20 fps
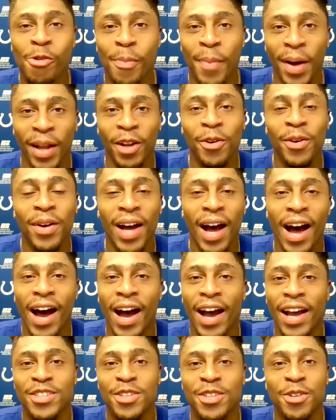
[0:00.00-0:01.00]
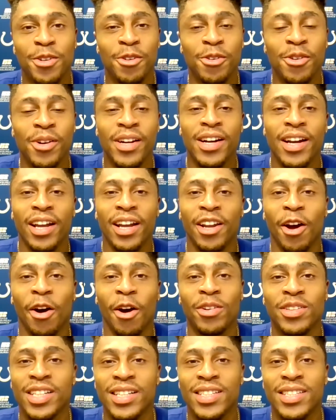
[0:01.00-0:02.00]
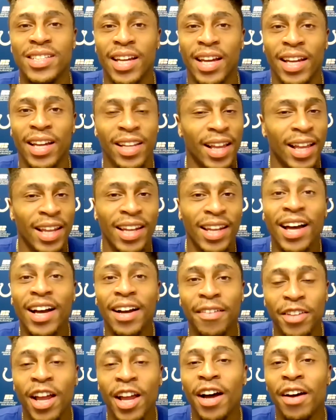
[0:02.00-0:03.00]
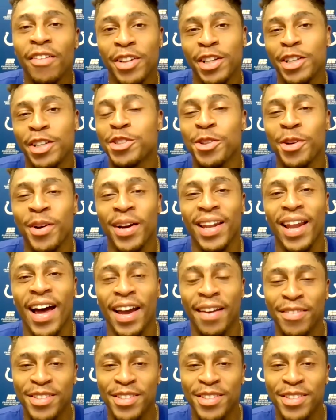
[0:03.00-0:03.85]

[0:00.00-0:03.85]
mellow guys who you know just and, and love love and enjoy life.